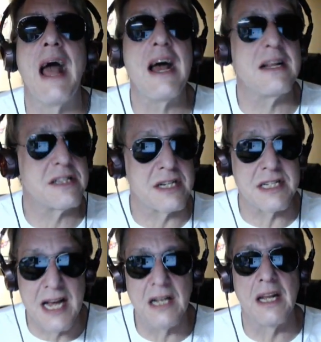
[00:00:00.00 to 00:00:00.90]
and
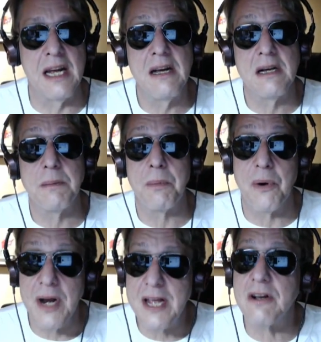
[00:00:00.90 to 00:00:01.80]
incidentally,
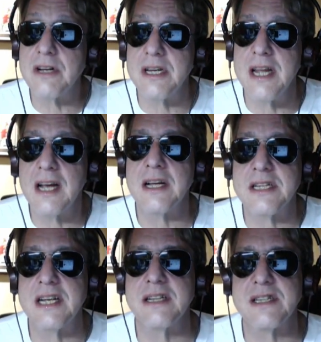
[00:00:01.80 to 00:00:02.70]
pretty good
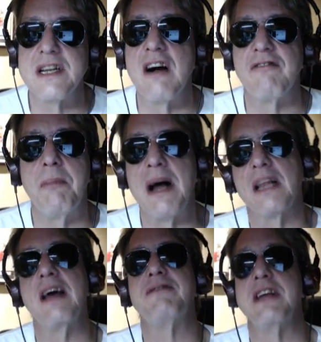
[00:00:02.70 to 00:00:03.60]
nicotine snuff. My
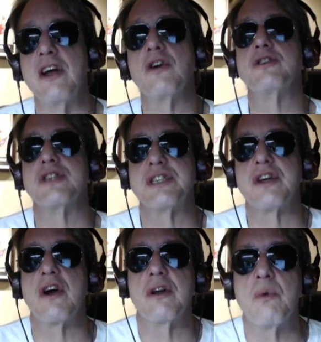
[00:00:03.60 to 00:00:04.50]
left ear just
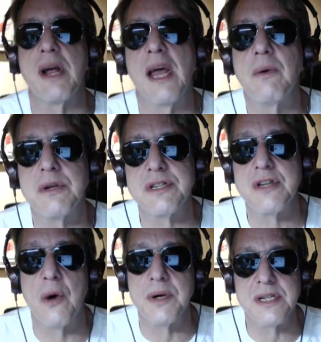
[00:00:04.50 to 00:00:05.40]
started ringing, which
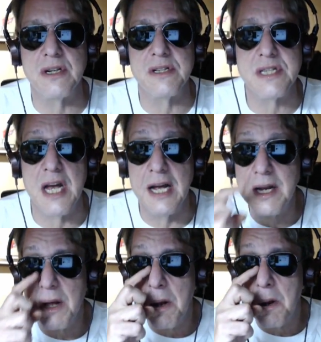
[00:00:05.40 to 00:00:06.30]
is always a good
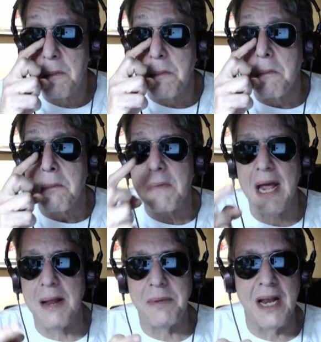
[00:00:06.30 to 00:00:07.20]
sign,
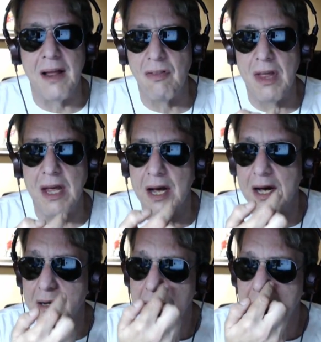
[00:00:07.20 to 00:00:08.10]
and I'm getting
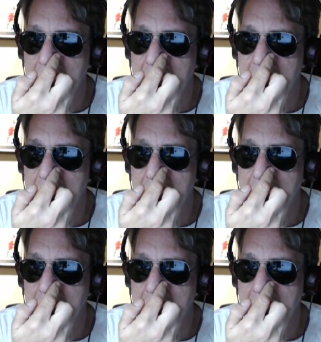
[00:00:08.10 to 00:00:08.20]
the